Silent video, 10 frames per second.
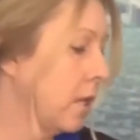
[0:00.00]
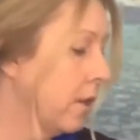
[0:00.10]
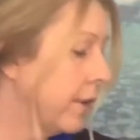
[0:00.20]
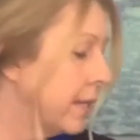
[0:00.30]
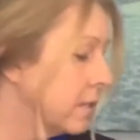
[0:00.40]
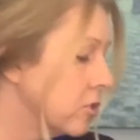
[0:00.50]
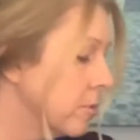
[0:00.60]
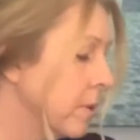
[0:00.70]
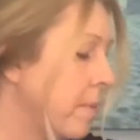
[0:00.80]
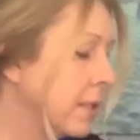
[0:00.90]
All right, it should
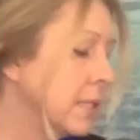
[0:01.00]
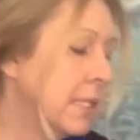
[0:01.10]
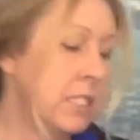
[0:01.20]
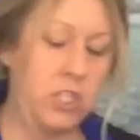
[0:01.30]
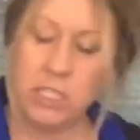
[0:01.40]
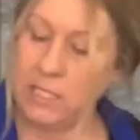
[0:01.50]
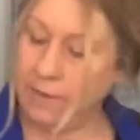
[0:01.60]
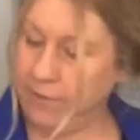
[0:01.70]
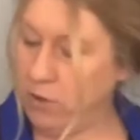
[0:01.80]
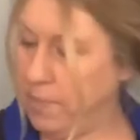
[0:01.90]
be melted in just a
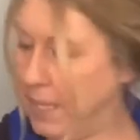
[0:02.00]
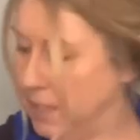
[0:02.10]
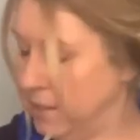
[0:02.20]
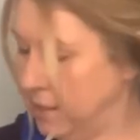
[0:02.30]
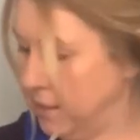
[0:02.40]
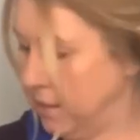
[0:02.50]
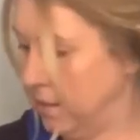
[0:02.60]
few minutes.